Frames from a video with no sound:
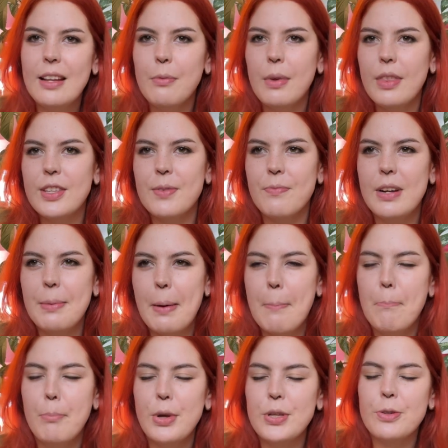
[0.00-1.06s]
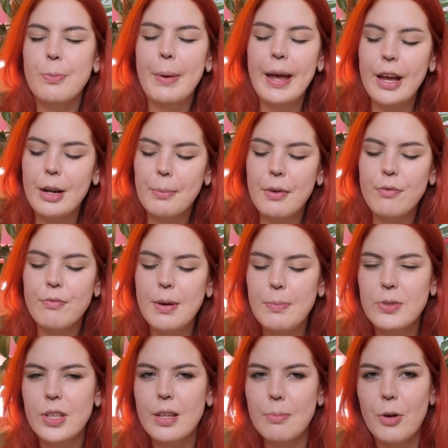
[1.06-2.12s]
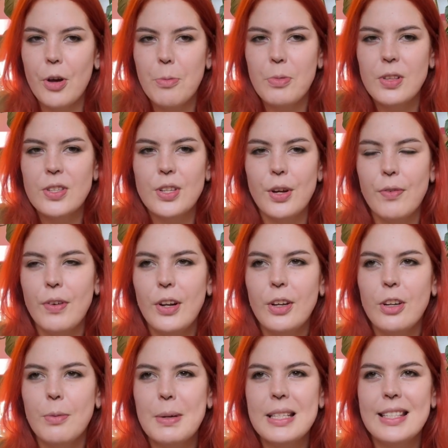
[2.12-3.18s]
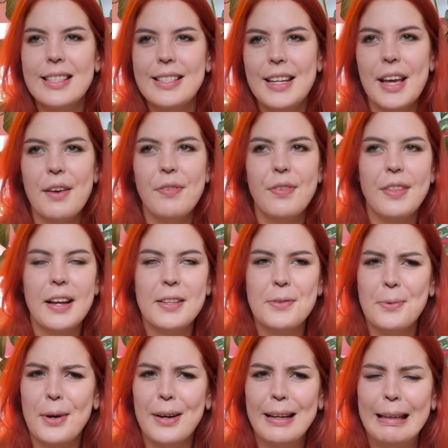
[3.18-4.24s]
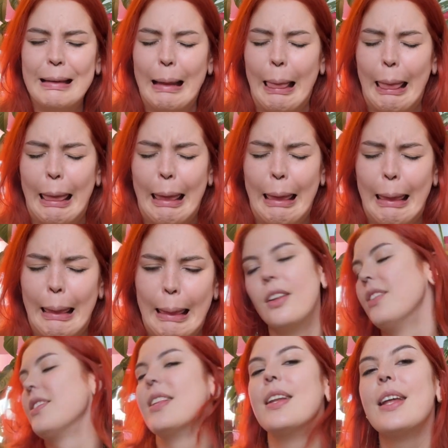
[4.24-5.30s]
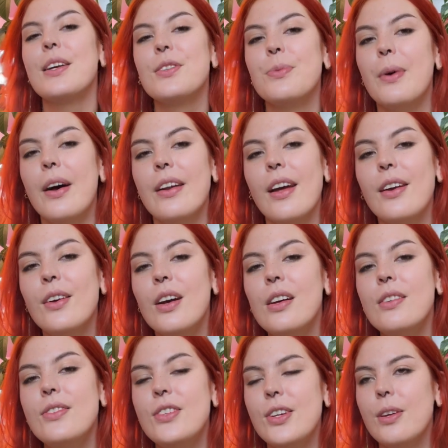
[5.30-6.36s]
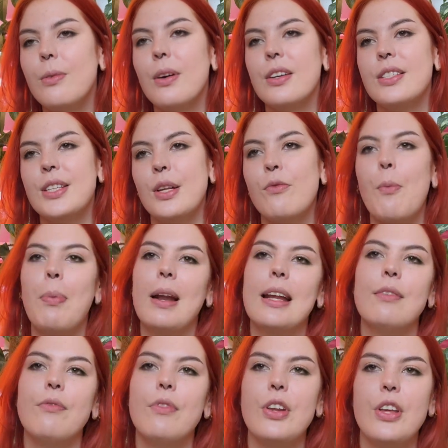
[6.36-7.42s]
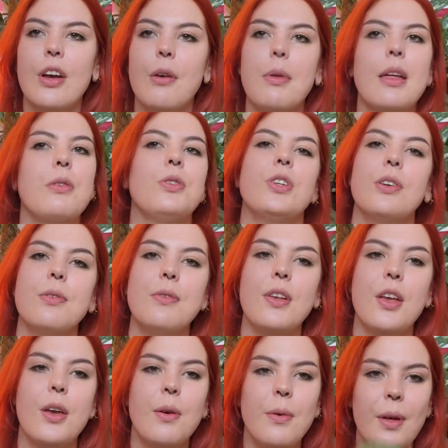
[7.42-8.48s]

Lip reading: with some really bad muscle pain on my ribs at the moment, so if I look a bit stiff, that's why. So the next one, I can't do a silver plant video without showing you